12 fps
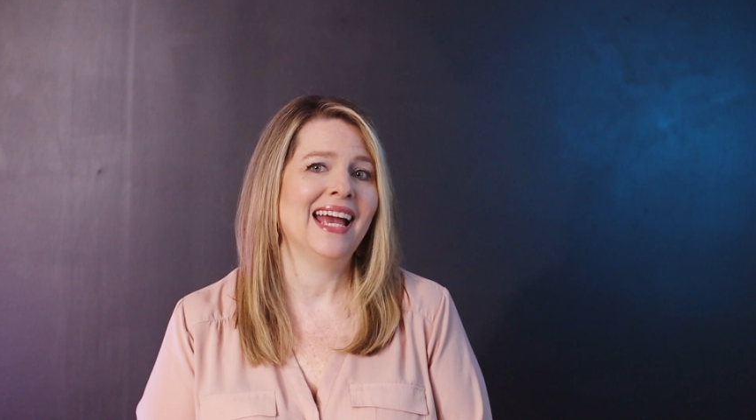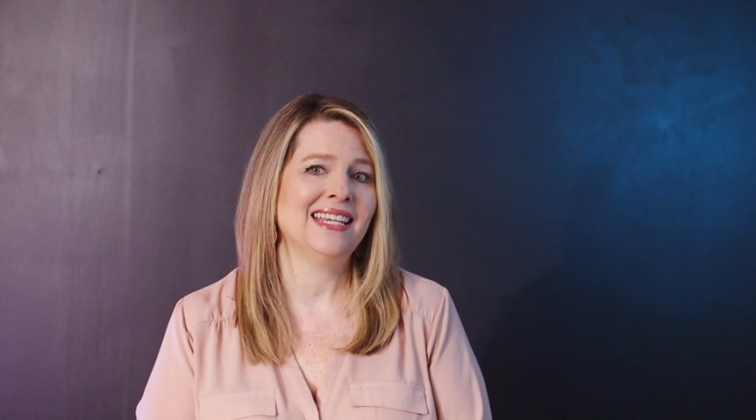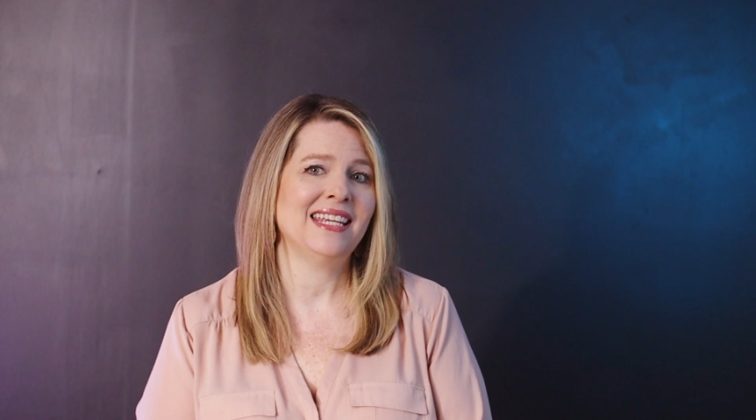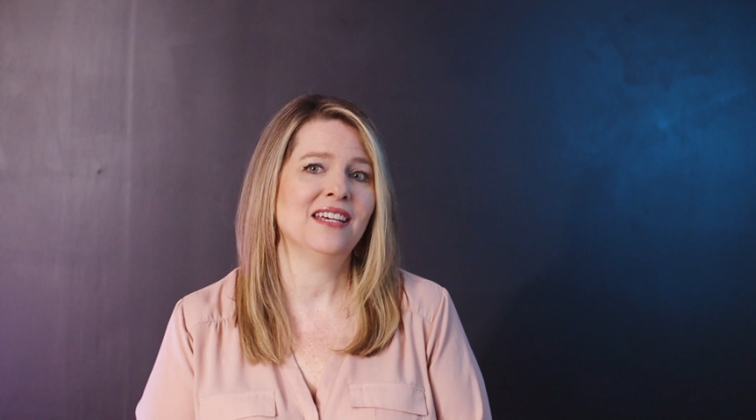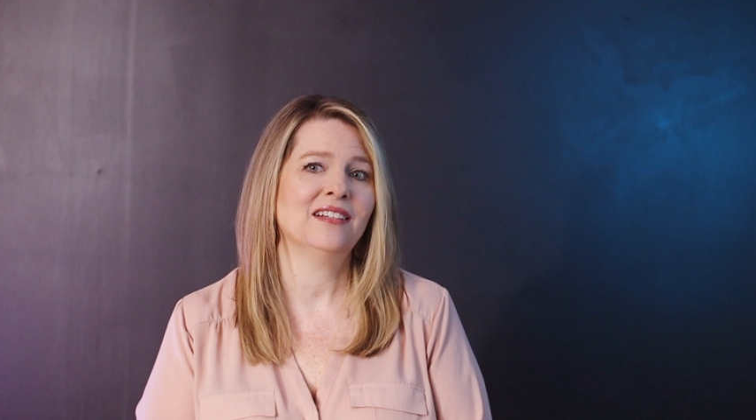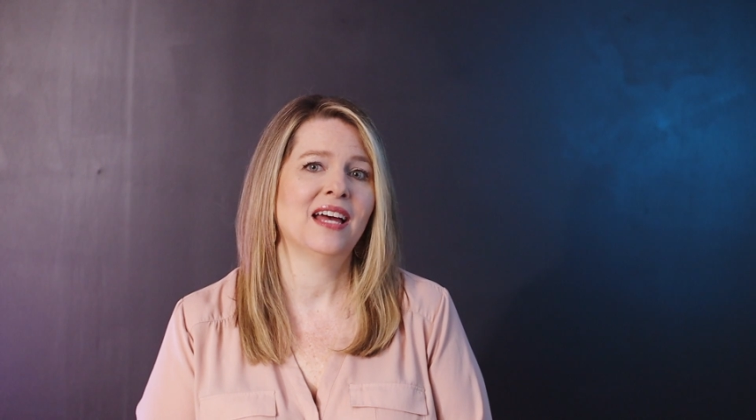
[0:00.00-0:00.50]
and
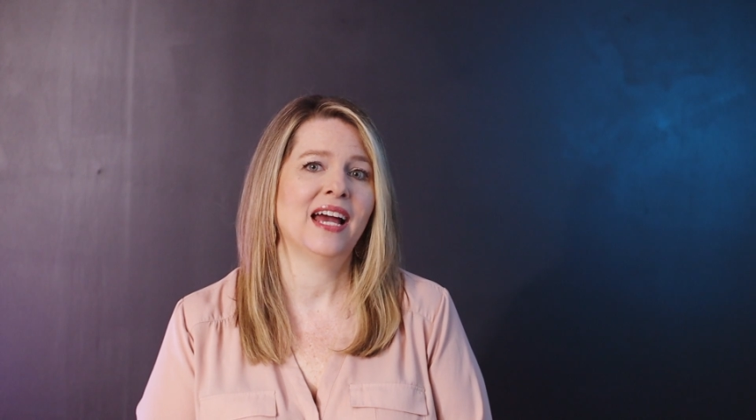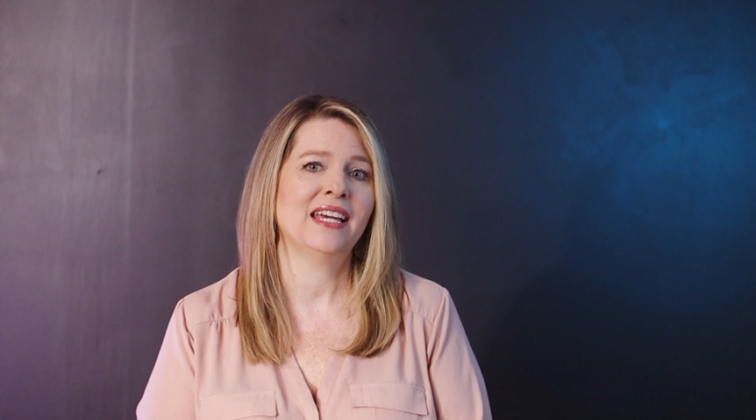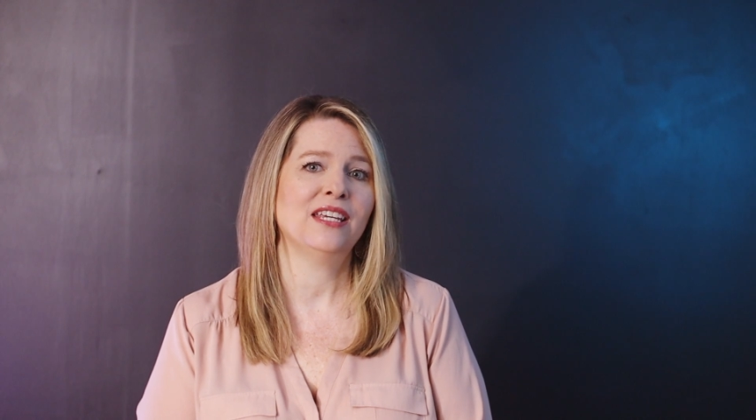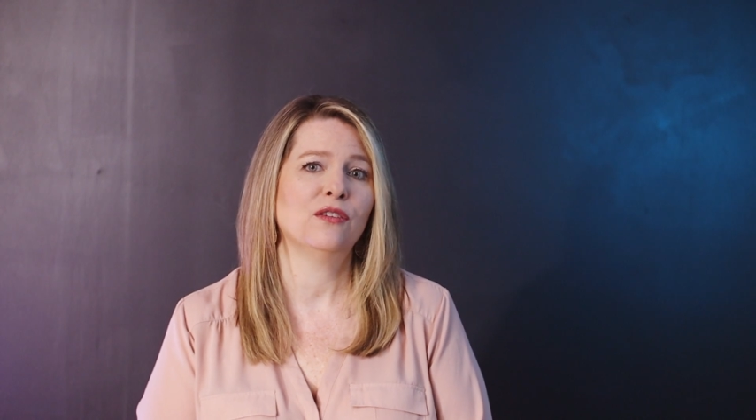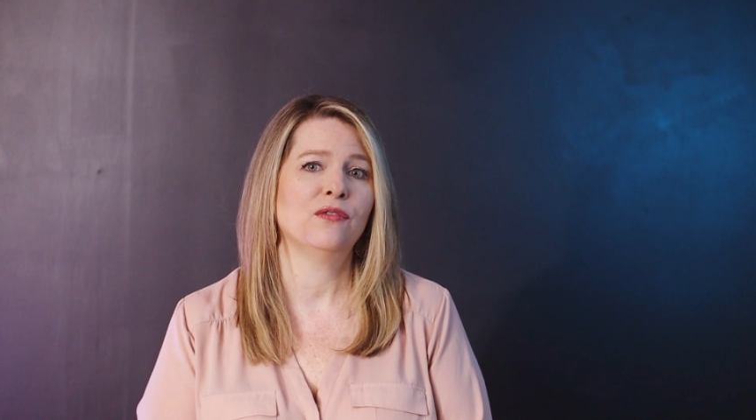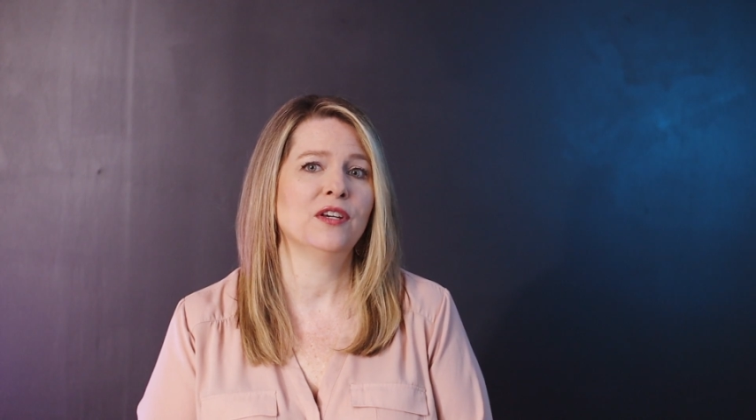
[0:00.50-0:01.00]
heel height
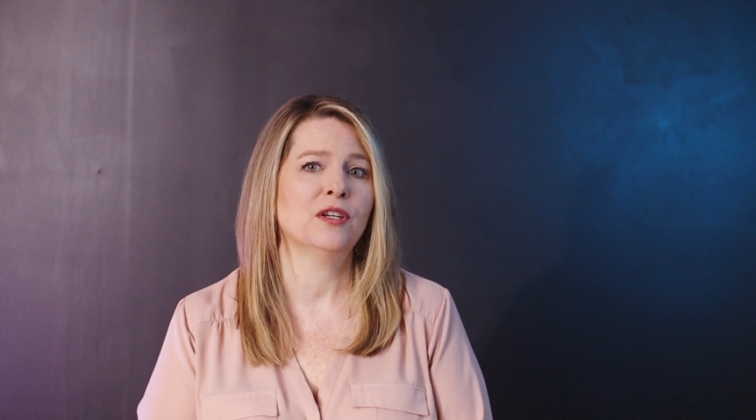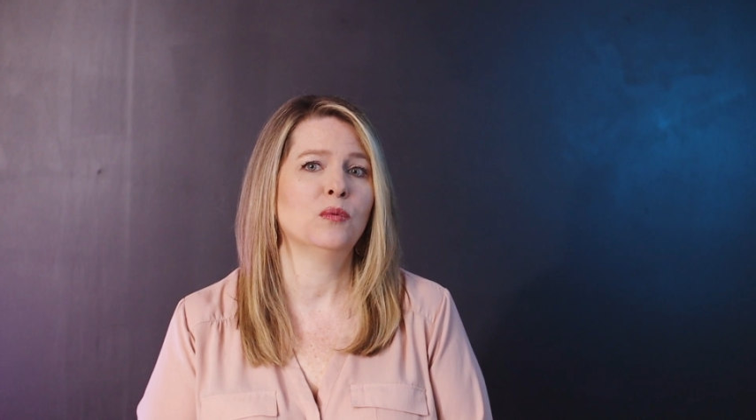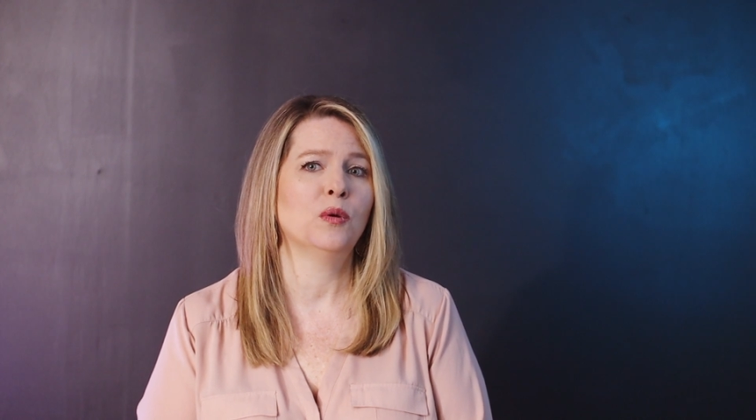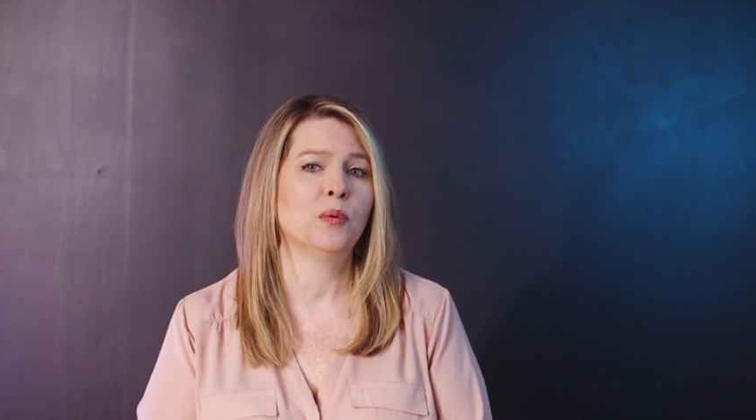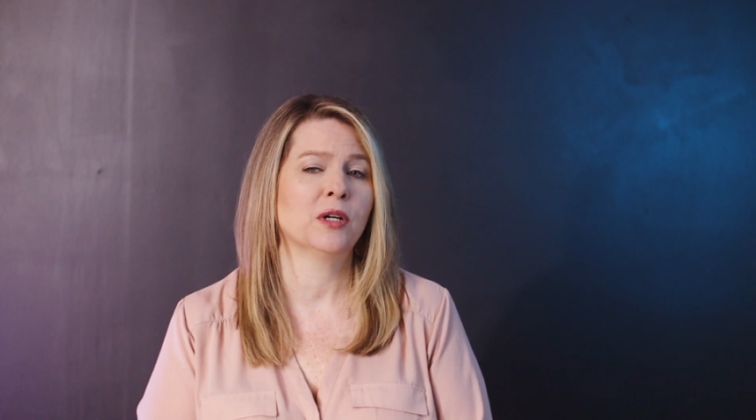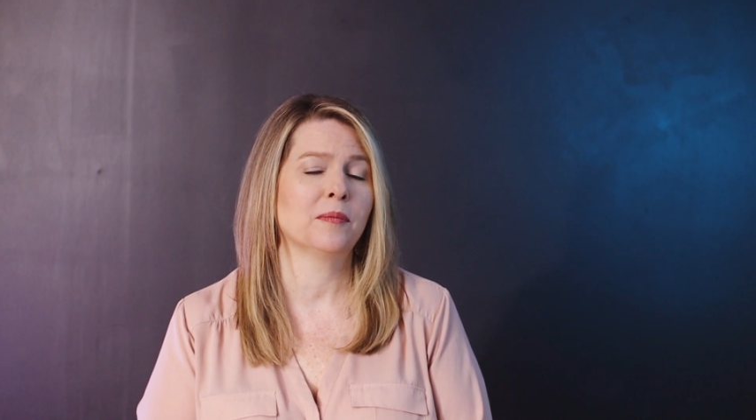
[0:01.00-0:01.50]
you feel
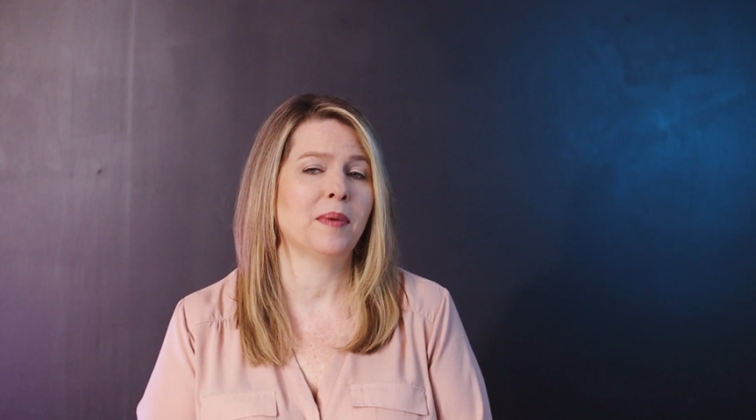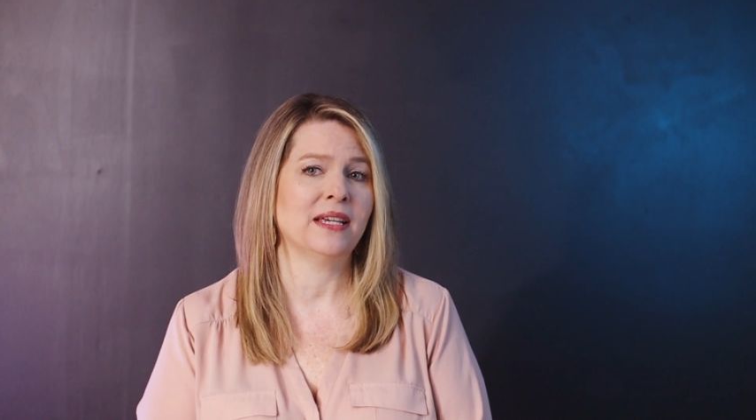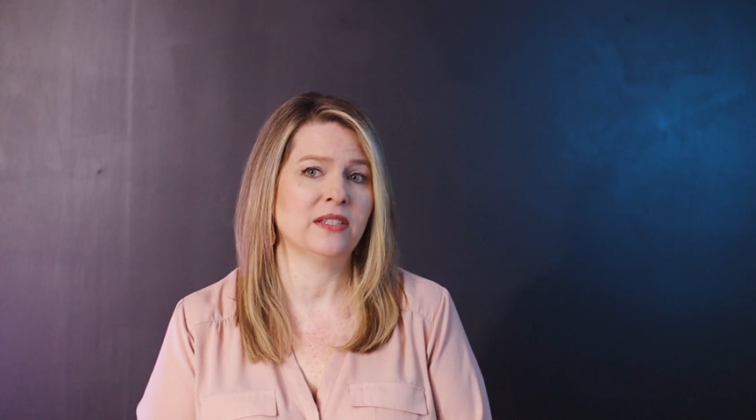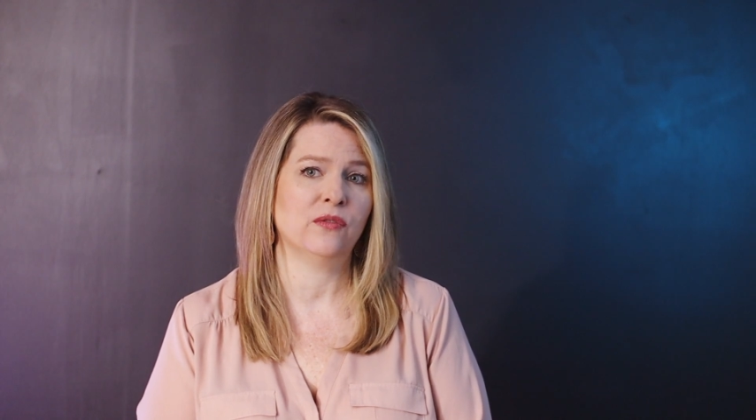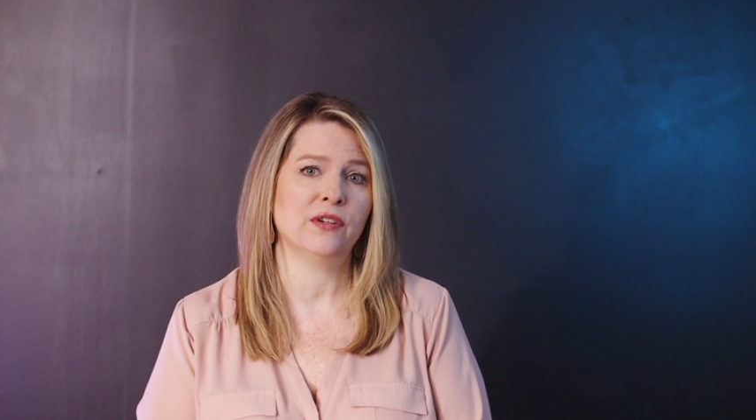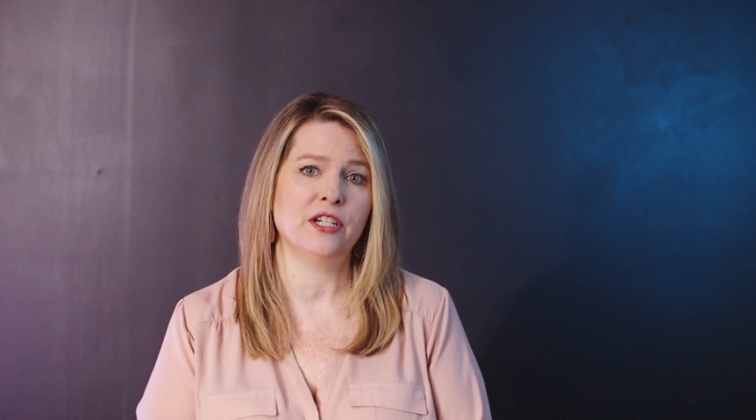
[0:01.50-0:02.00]
will work
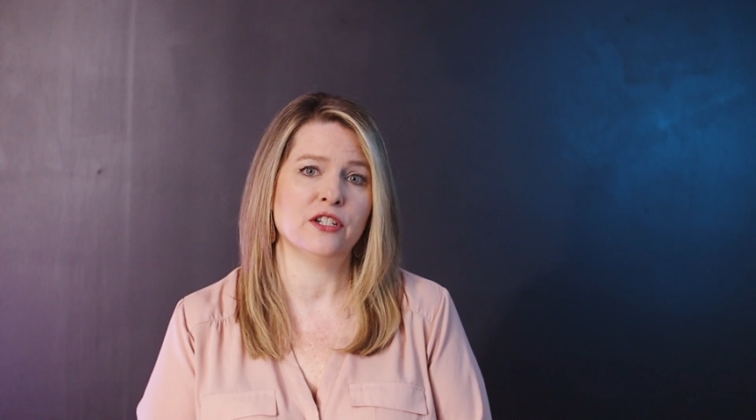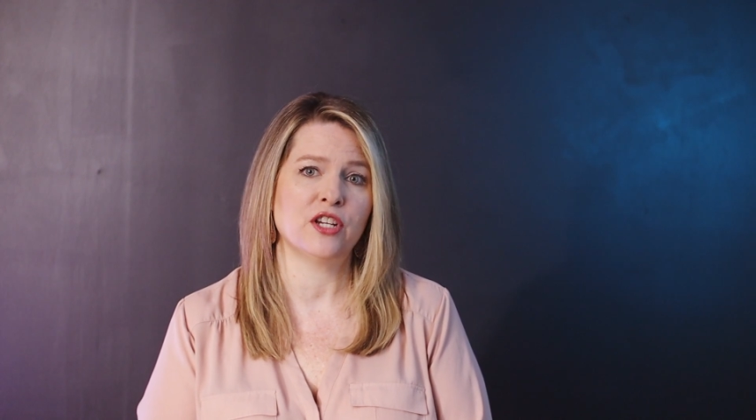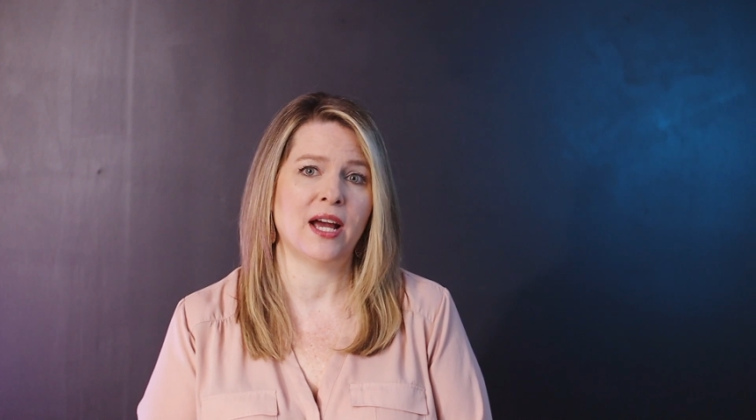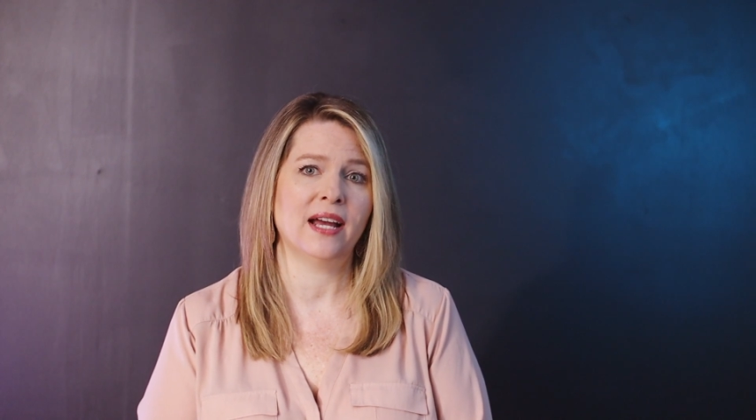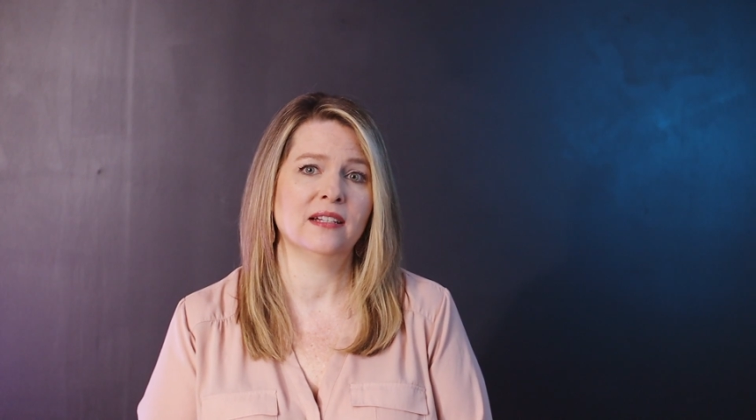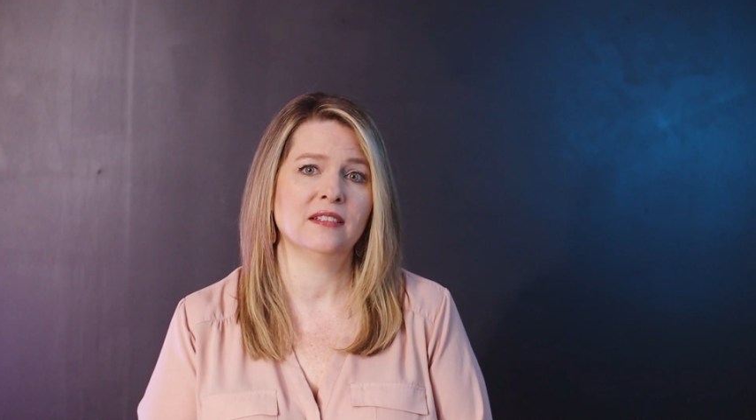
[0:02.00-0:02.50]
best for your
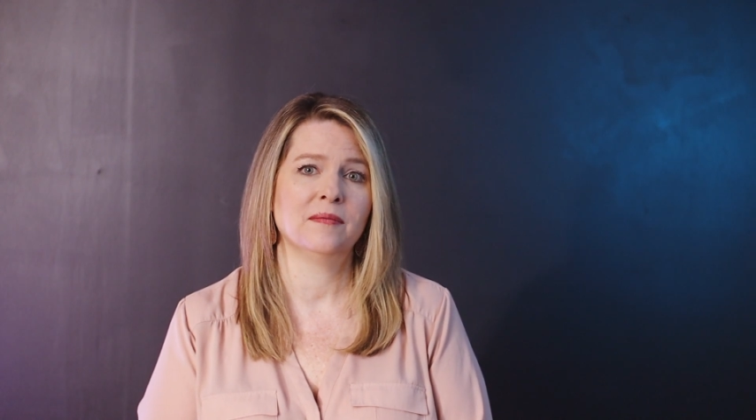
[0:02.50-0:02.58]
child.